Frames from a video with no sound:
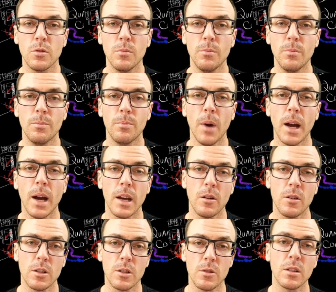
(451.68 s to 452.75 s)
binary
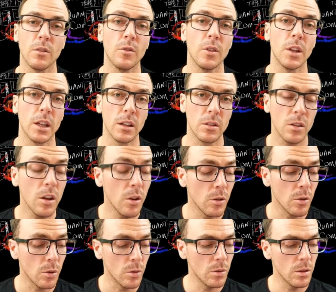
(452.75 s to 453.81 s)
strings of length
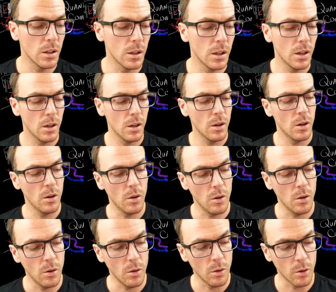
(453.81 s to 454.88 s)
2,
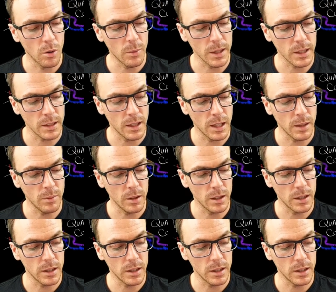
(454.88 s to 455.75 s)
or we can label it